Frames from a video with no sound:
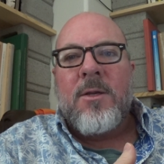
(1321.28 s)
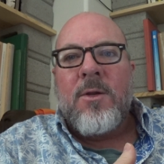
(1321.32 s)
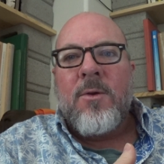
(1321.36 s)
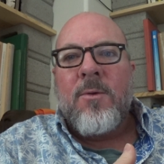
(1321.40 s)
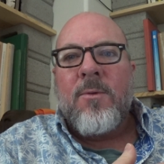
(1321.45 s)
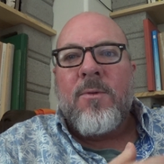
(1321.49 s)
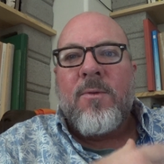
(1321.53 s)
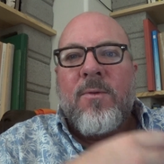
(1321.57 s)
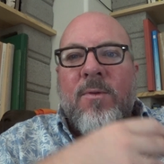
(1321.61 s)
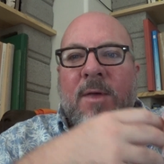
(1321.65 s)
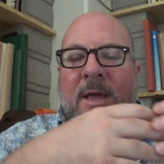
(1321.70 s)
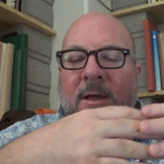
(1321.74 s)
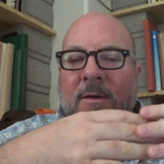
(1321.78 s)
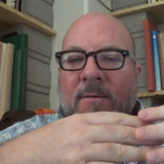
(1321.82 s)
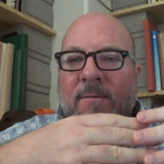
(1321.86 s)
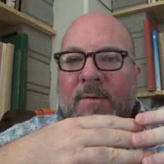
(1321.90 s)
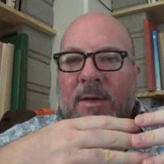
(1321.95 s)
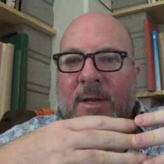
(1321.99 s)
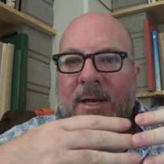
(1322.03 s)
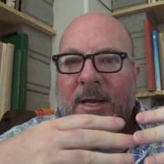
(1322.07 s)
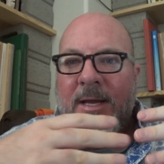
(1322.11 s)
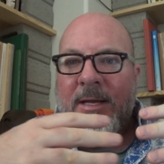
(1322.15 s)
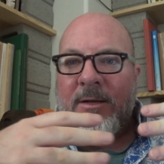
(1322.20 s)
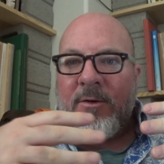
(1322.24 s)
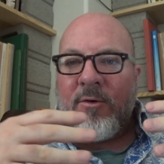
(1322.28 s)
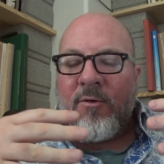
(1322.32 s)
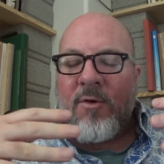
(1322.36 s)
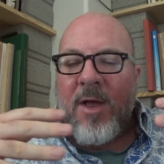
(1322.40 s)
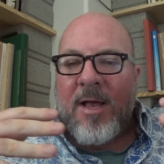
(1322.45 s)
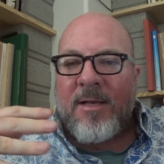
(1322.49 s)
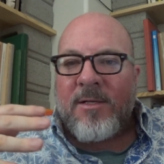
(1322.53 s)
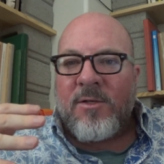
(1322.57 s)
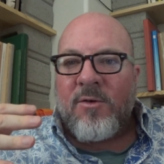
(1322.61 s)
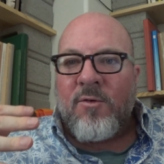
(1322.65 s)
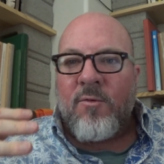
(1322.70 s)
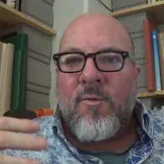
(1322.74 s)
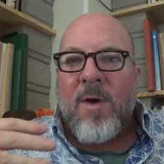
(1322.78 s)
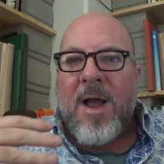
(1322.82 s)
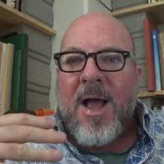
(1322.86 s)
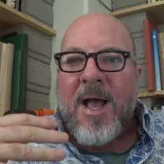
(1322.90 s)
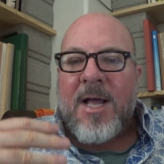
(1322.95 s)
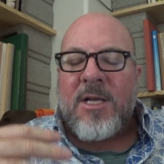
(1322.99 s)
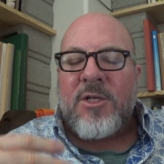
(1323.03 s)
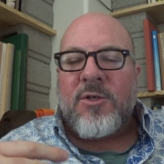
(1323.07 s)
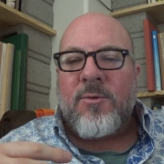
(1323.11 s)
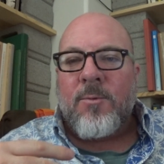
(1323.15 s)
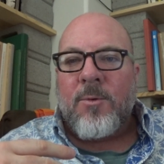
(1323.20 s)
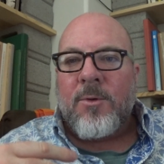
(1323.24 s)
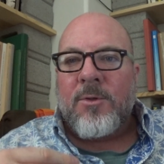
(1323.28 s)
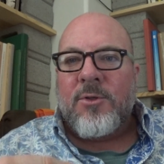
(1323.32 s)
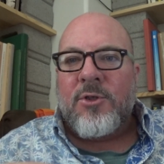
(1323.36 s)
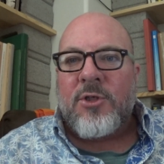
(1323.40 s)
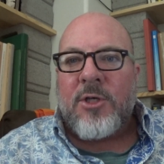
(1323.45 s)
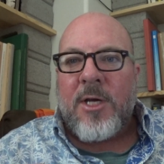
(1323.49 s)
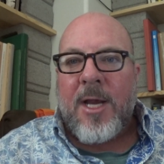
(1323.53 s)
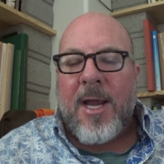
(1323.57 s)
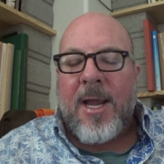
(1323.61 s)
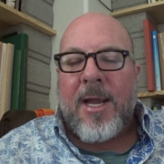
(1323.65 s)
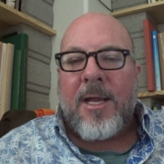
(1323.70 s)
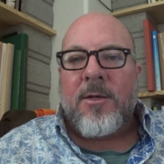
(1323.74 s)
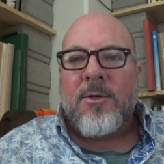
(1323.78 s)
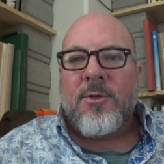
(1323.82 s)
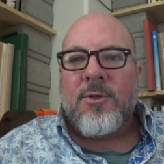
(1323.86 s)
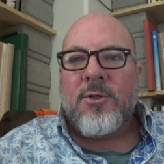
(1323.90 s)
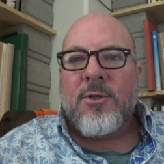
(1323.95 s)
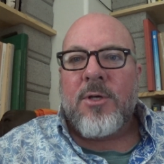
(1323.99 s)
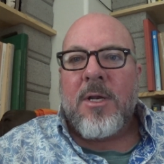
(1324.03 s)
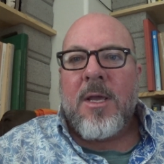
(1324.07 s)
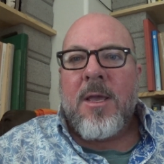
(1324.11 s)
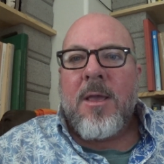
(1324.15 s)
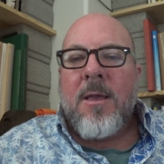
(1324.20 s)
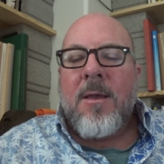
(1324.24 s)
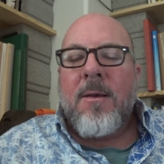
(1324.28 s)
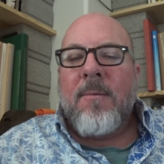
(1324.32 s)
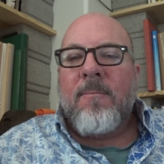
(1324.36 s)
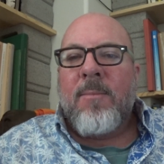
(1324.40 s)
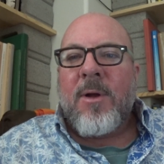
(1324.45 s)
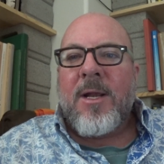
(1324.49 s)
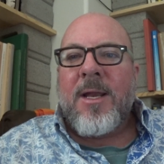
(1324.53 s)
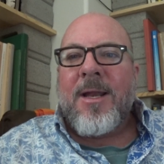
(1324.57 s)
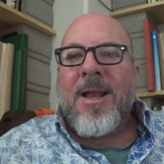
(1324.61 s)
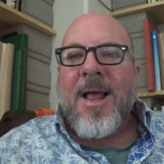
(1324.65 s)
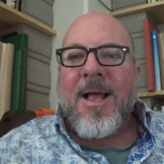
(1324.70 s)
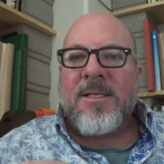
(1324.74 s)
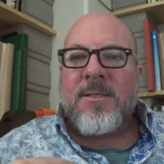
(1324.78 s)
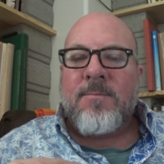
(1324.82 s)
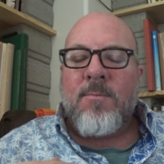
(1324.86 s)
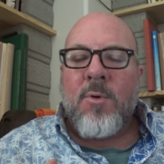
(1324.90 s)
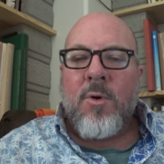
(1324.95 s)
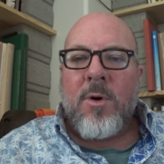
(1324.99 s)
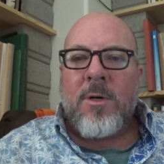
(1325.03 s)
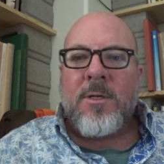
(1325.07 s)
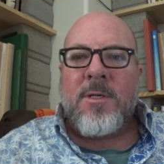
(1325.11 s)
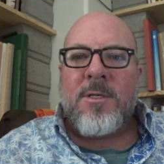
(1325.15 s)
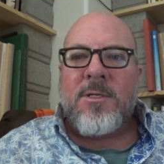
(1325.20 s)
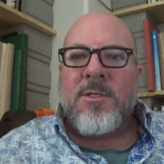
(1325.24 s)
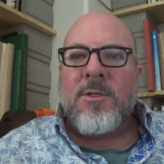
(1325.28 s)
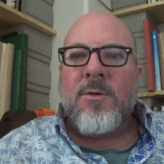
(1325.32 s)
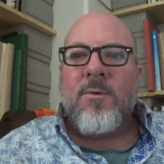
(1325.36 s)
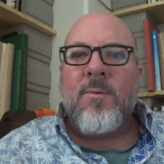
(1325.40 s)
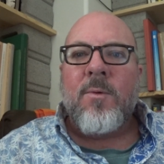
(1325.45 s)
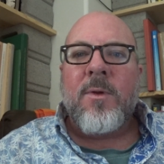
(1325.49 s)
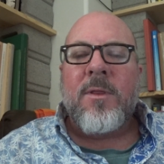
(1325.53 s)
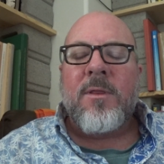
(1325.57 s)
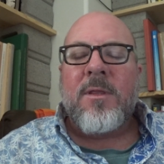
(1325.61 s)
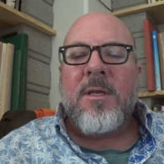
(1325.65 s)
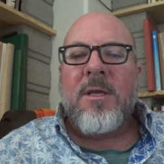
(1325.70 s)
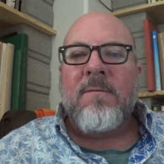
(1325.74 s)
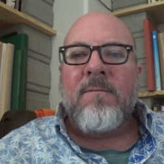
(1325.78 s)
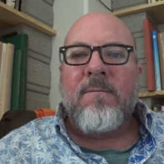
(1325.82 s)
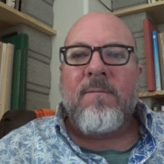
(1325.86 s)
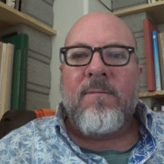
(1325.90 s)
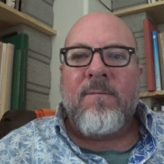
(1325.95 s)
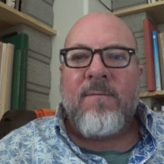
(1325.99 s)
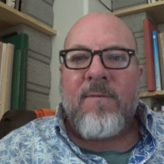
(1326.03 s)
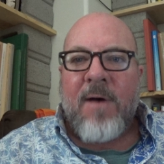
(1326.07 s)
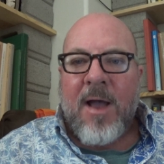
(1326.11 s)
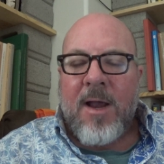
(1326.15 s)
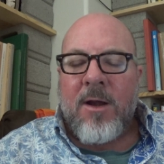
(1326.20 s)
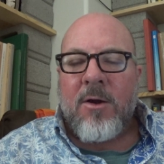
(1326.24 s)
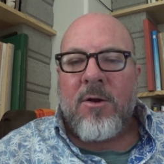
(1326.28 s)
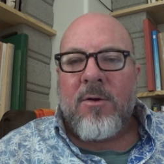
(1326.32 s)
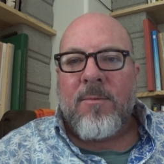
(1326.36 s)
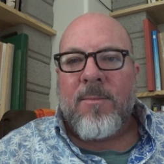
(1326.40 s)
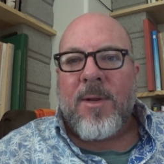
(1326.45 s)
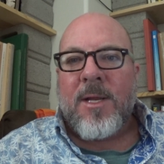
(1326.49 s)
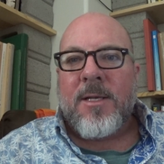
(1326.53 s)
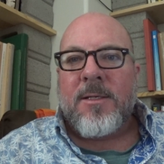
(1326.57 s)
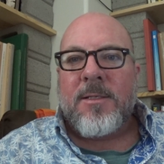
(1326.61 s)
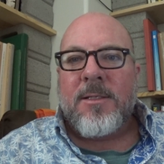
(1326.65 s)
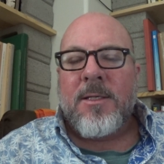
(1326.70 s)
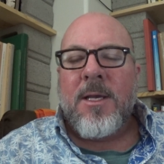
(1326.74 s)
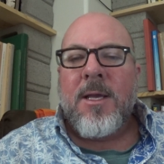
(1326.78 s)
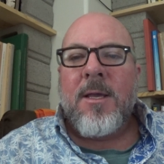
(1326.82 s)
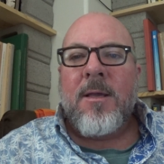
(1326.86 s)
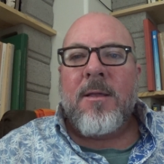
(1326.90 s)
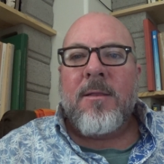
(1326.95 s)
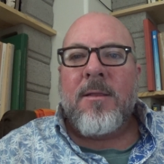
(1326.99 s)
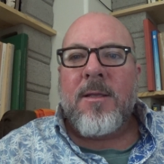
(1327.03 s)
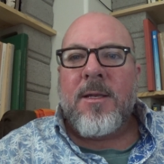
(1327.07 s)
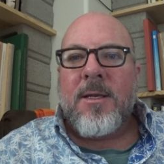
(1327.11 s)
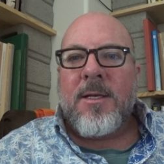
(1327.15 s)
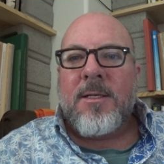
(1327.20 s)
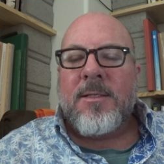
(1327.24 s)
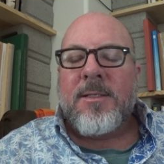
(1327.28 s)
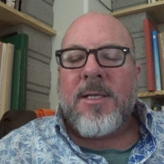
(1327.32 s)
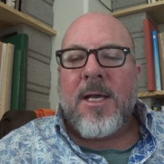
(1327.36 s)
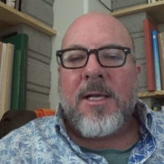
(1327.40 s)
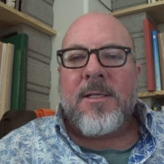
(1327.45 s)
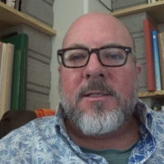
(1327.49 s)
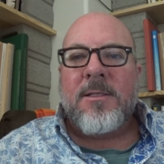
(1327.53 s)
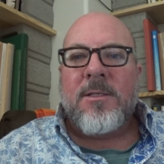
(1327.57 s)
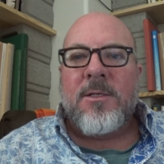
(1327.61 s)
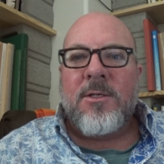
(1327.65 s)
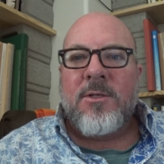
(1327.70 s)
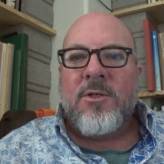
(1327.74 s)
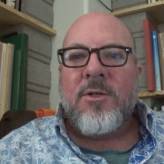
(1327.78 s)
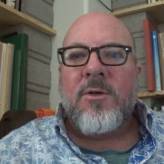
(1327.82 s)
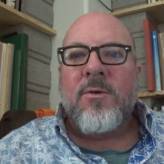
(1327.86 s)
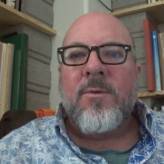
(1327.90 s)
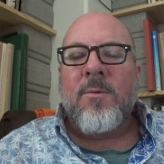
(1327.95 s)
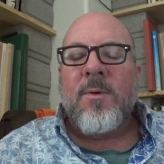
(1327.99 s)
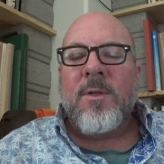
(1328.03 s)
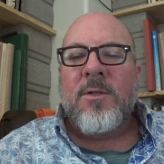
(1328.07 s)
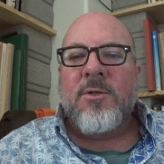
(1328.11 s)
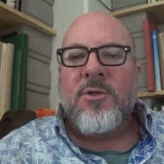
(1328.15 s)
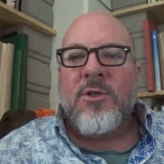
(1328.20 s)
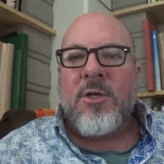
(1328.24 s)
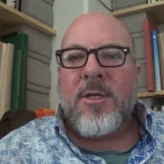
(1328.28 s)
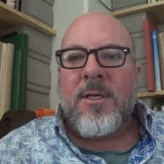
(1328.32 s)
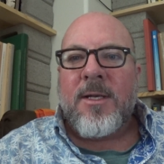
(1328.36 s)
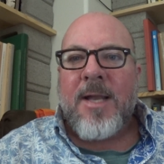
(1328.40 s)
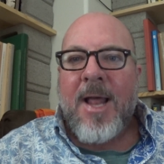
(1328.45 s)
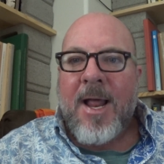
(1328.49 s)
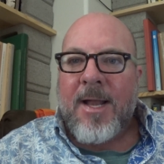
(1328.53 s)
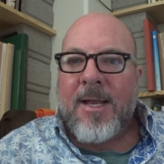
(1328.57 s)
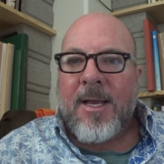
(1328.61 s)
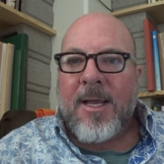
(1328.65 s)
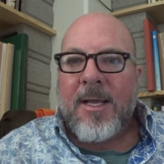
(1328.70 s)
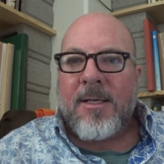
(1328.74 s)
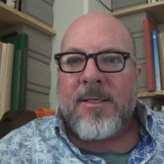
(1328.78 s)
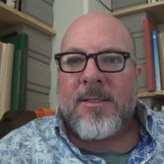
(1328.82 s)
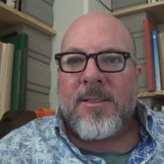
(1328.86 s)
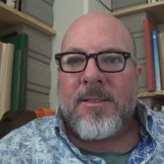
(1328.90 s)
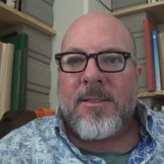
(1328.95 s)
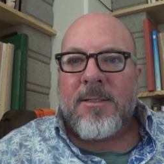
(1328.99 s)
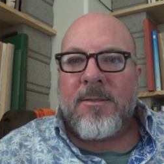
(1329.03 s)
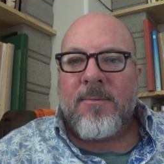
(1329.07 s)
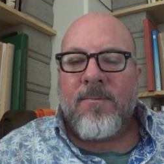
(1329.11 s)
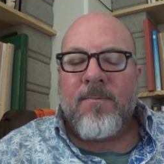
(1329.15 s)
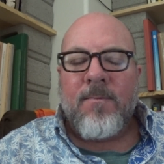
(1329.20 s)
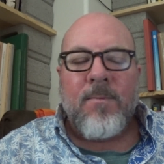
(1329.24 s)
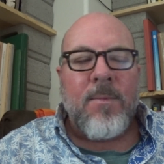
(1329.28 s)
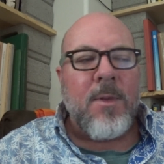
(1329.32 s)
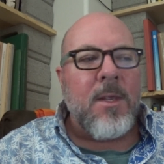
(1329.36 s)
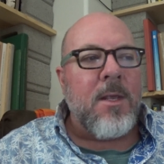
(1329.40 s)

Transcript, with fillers: you think of it in, as gradual change, but it has more to do with the environment than it does to do with genetics.